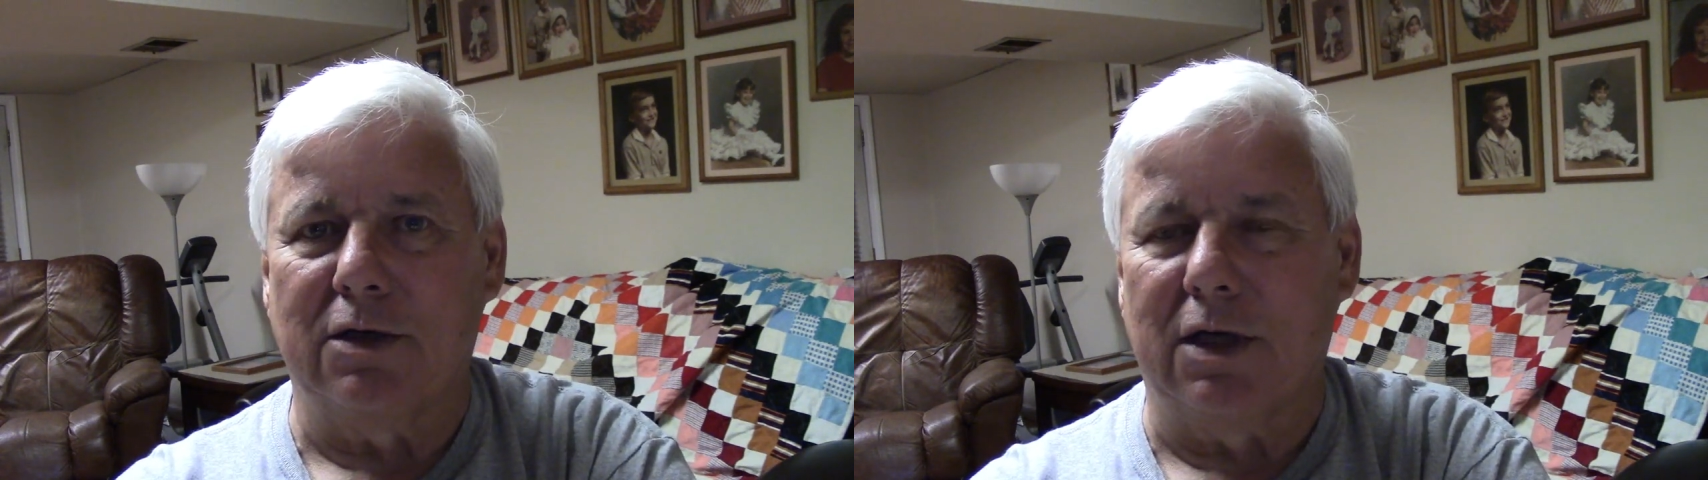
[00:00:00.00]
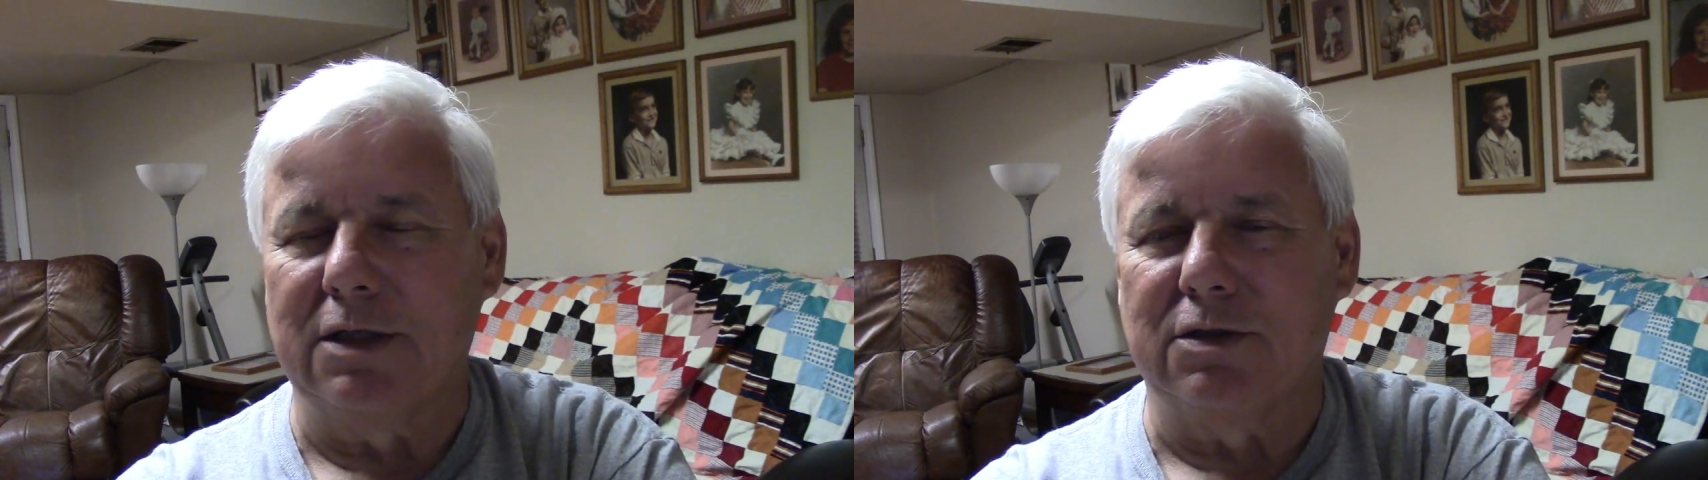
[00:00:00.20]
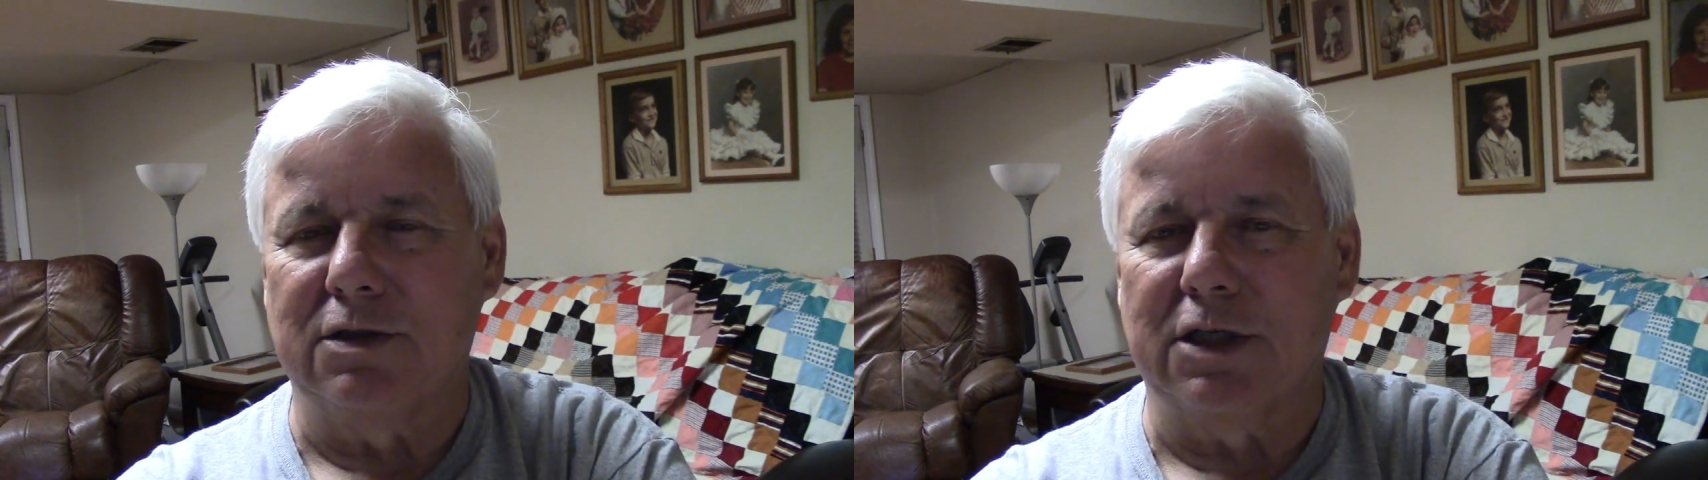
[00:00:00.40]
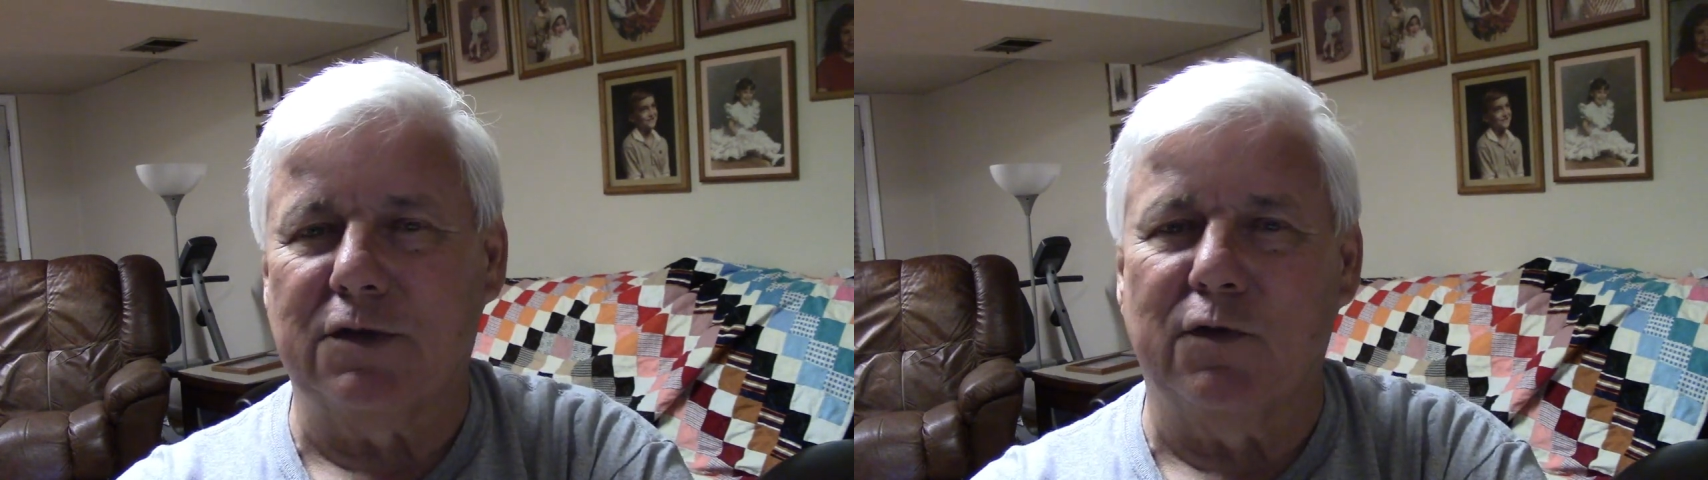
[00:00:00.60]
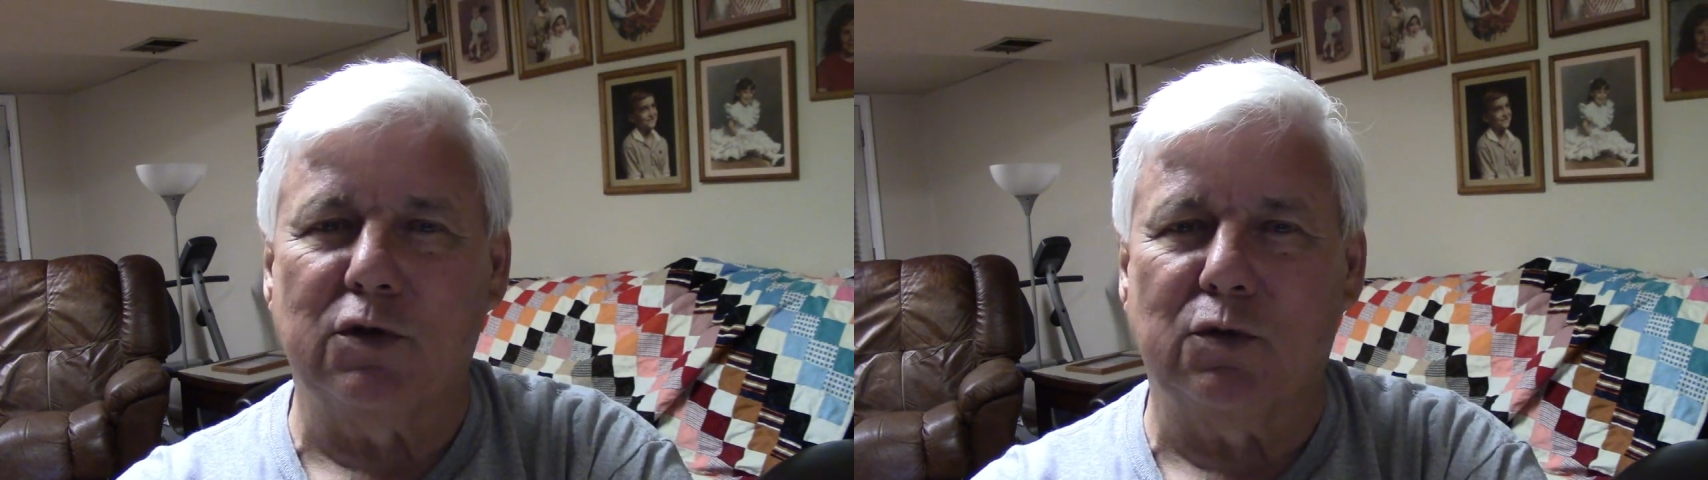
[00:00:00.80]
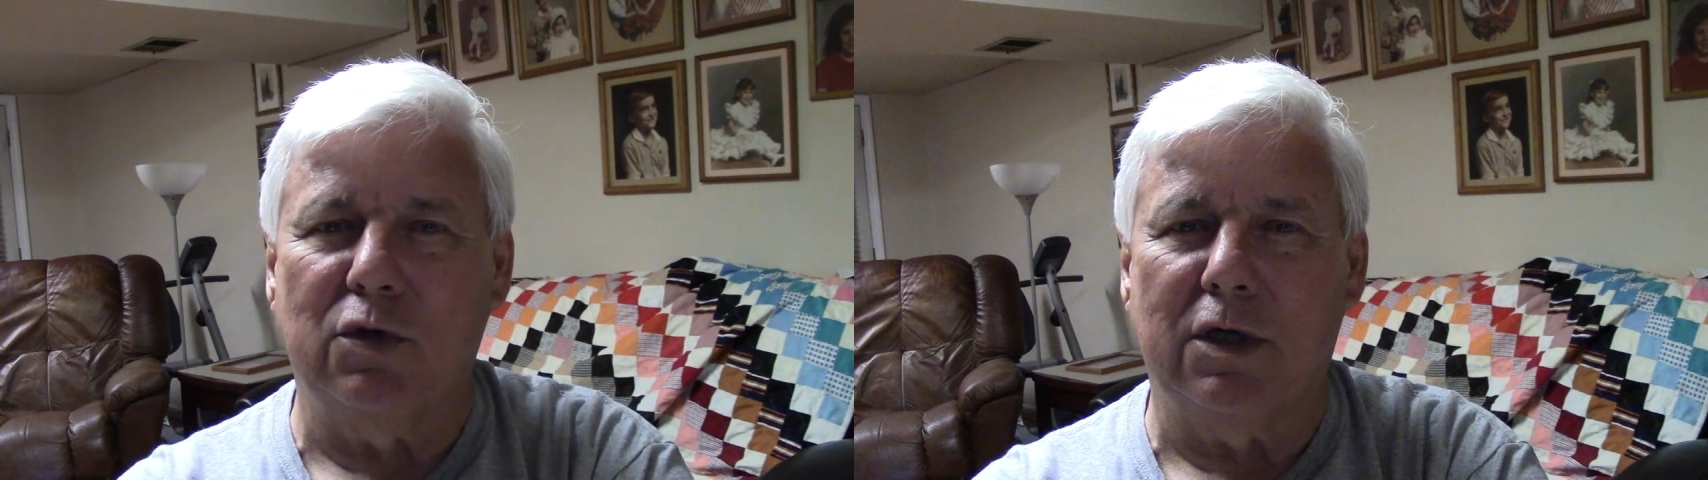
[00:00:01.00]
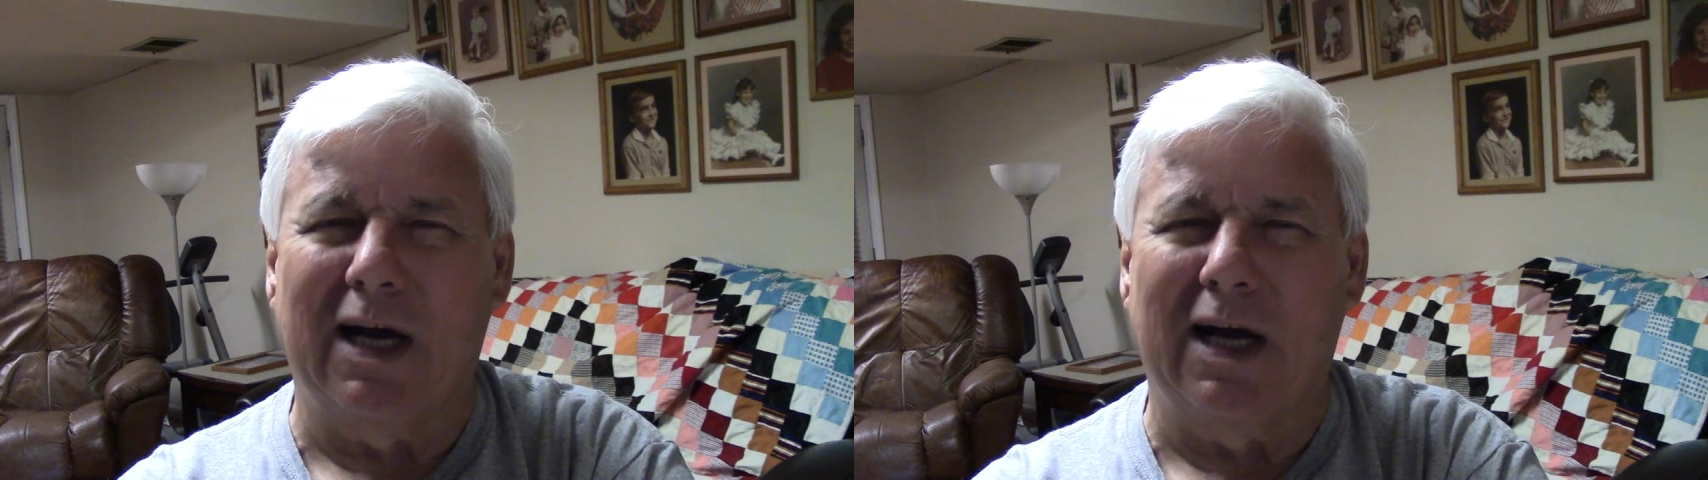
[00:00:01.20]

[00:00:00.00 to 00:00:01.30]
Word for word: Galatians 6 and verse 1.